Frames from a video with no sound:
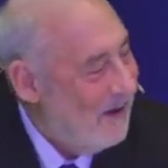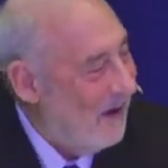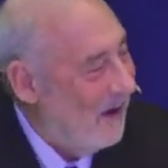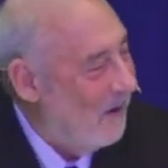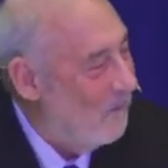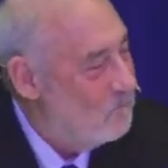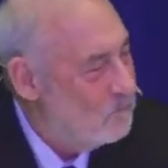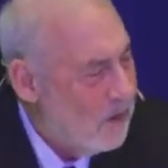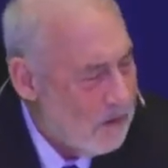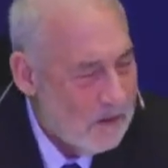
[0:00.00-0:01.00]

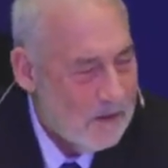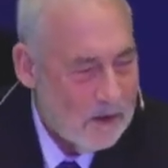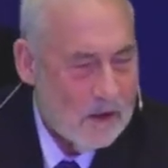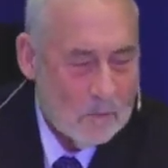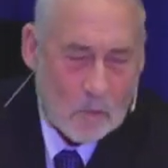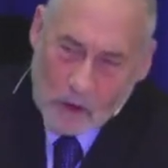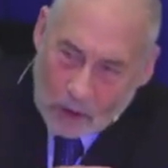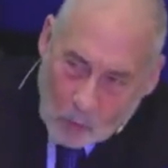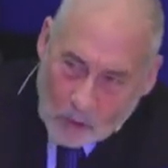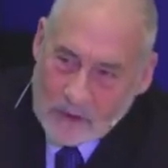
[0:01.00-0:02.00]
Um, we're
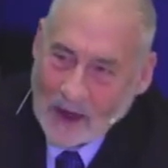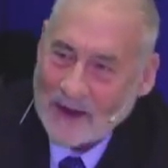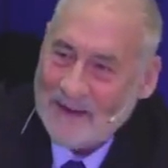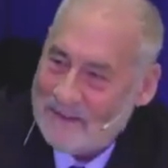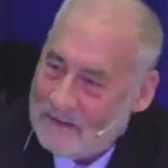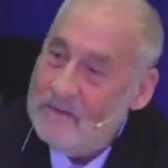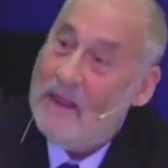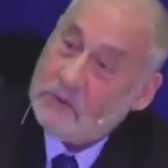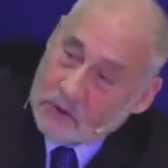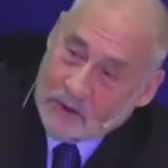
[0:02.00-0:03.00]
going to work on it.
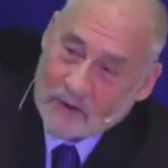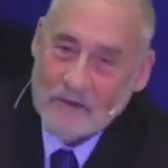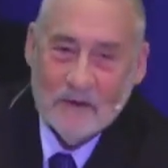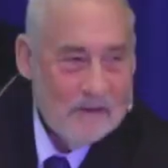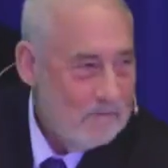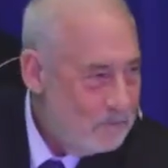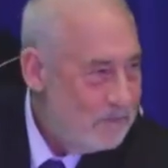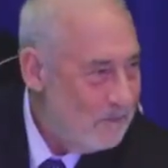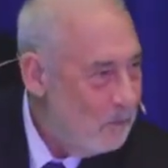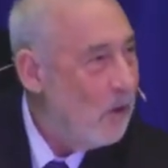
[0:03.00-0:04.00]
Next year,
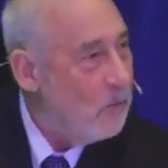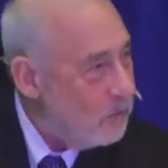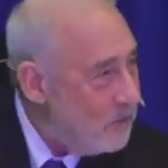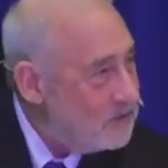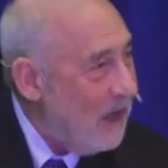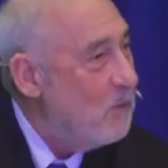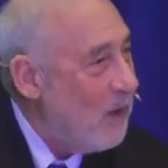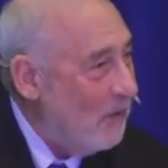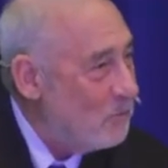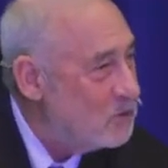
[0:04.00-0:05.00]
we go through the same
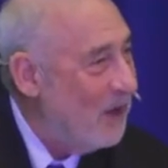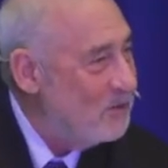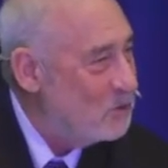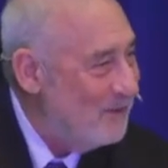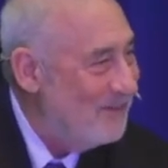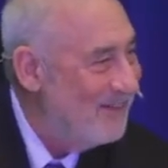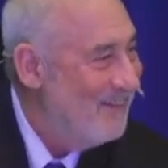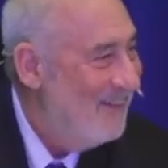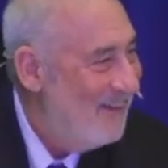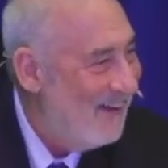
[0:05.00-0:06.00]
conversation.
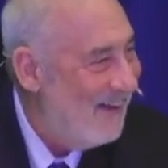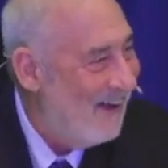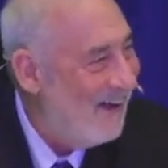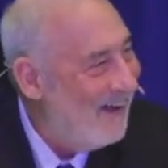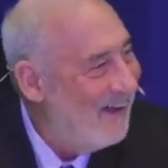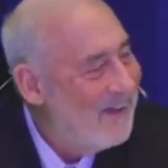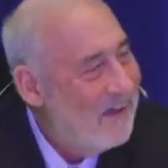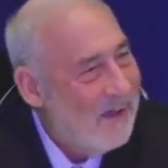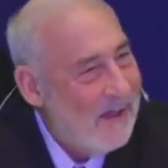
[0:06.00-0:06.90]
Uh,